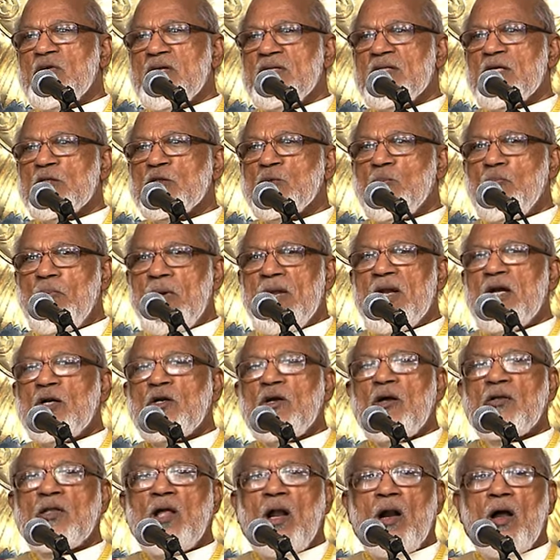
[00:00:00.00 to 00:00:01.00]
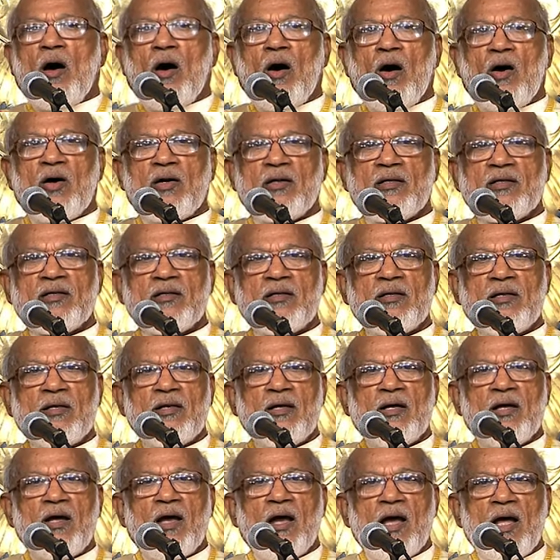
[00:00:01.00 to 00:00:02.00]
in the Spirit of the Lord
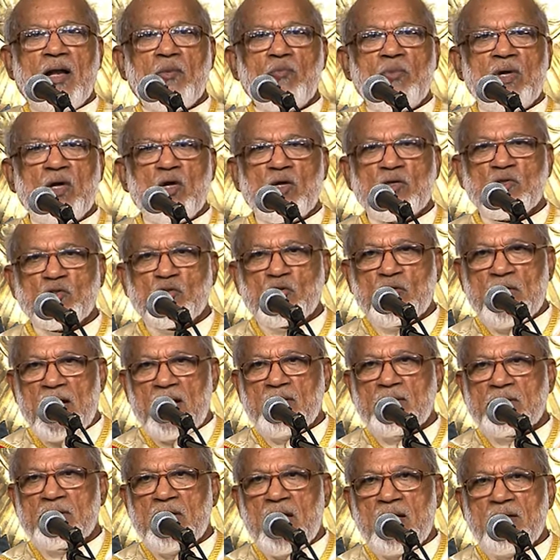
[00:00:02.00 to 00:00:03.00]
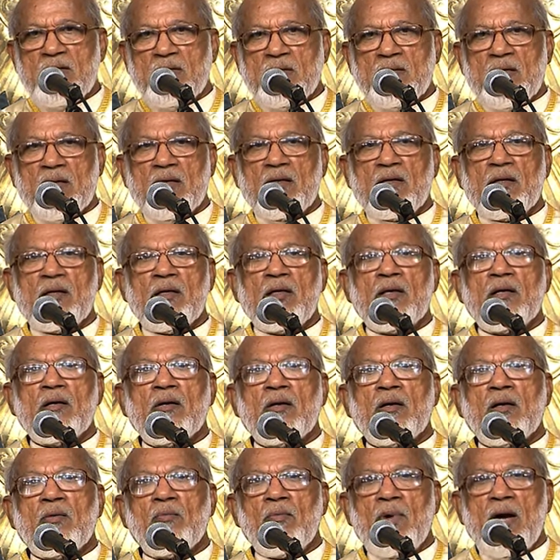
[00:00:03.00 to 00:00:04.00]
and be strengthened
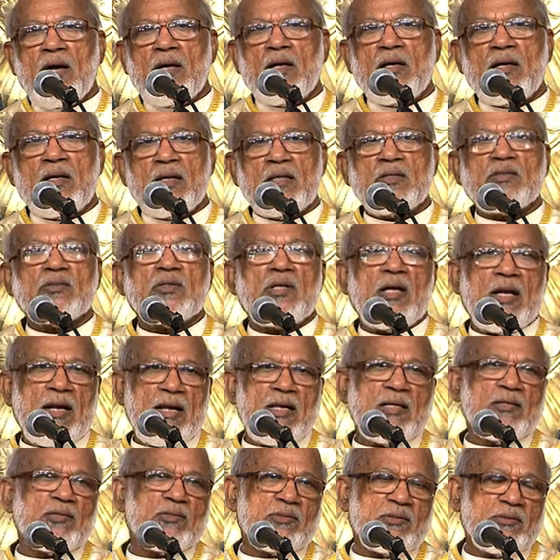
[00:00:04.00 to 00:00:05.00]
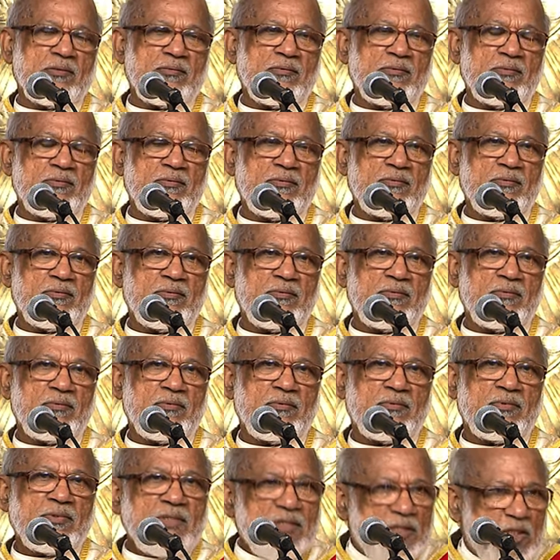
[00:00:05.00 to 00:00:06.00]
by His grace.
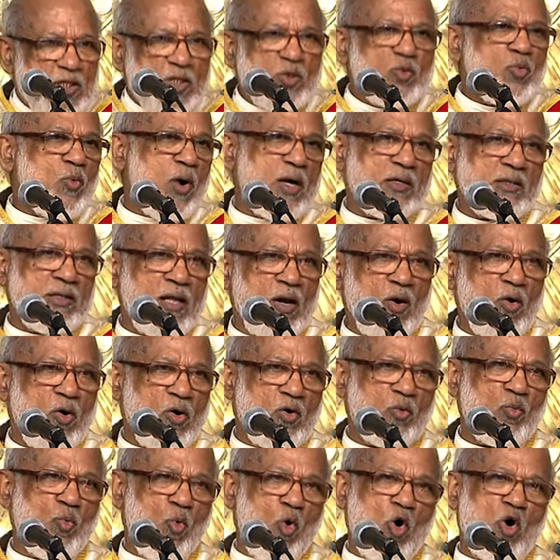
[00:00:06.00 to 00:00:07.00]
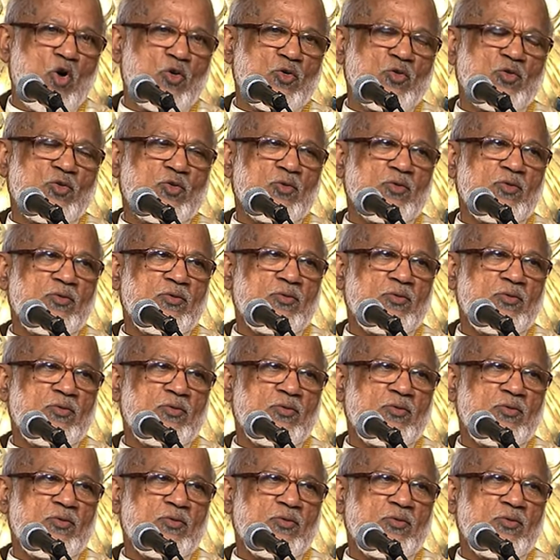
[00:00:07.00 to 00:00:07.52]
This is what the Lord wants.